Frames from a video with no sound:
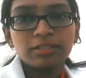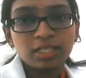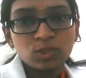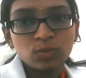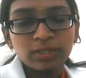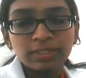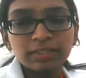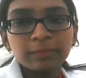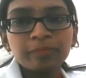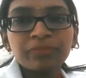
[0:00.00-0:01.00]

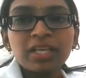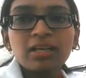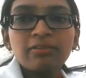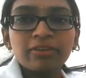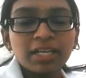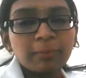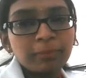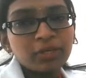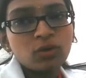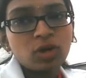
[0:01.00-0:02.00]
trustworthy when
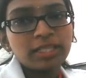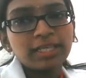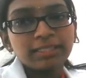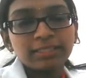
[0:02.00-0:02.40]
compared to all the